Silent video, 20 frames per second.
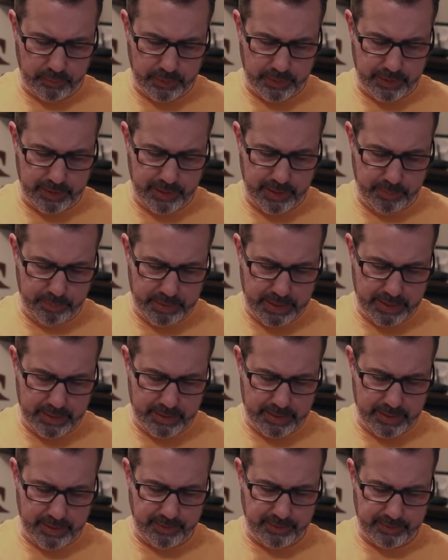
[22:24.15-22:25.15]
to keep
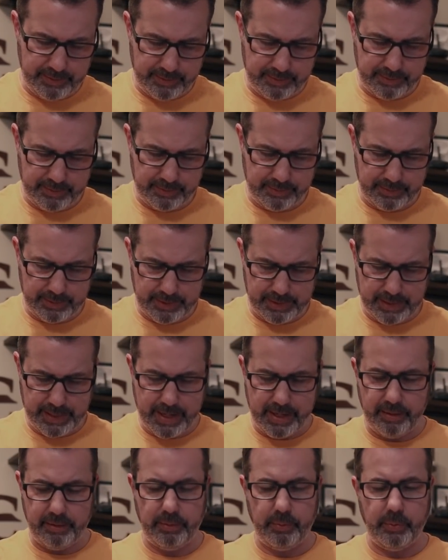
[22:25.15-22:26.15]
that nice and
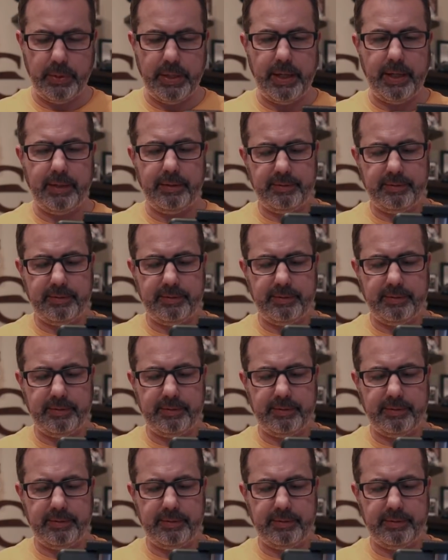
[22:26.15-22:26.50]
out of the way.